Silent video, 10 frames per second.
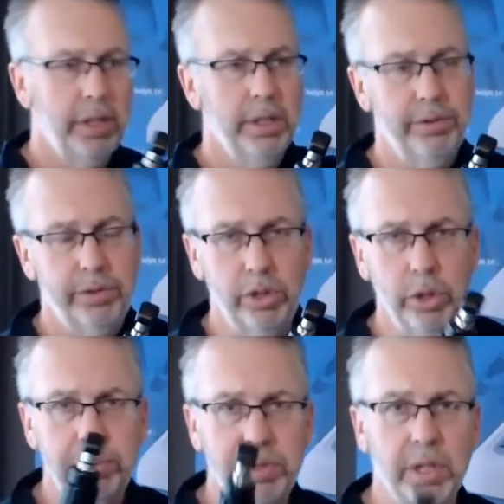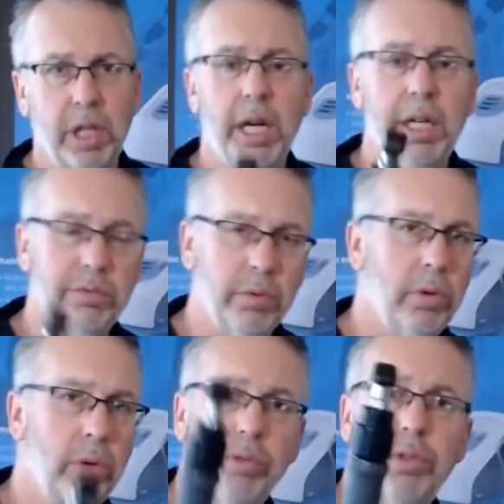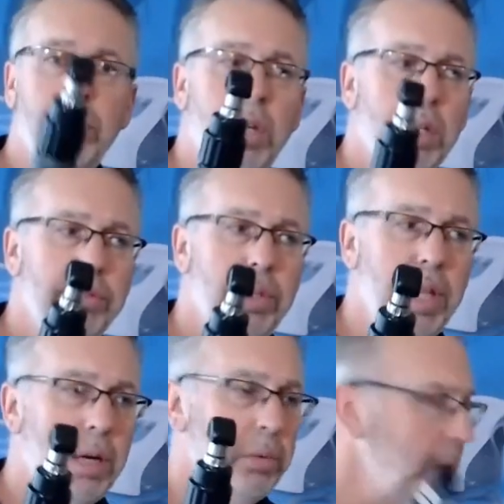scoops, glides, rolls, so that way